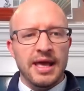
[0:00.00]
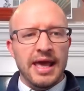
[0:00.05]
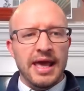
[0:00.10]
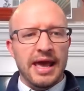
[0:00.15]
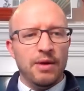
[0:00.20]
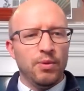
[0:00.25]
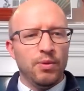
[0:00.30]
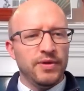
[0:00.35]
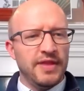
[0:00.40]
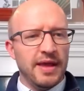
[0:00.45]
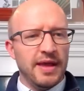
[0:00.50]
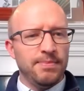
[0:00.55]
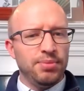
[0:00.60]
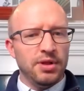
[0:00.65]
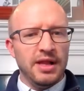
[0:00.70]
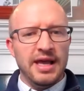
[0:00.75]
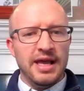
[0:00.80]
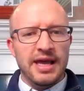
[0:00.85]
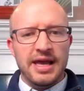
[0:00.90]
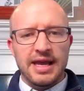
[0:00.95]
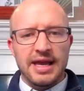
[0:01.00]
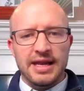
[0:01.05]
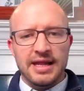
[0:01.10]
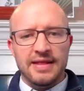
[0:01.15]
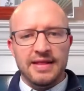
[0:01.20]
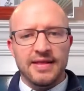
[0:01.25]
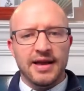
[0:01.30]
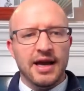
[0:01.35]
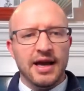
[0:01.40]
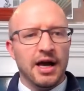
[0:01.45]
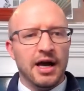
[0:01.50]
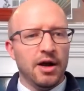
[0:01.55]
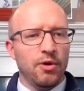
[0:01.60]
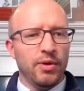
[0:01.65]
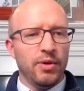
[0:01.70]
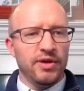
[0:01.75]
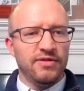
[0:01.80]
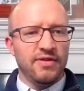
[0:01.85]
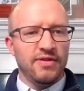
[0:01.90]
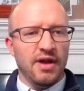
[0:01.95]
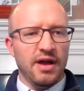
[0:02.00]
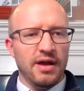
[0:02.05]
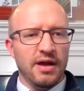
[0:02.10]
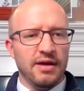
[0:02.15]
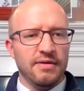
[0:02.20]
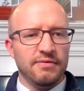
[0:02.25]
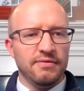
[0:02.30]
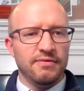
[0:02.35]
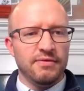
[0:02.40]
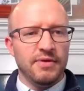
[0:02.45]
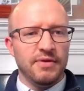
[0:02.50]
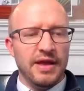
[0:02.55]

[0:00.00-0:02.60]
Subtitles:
and what they played in the conquest of,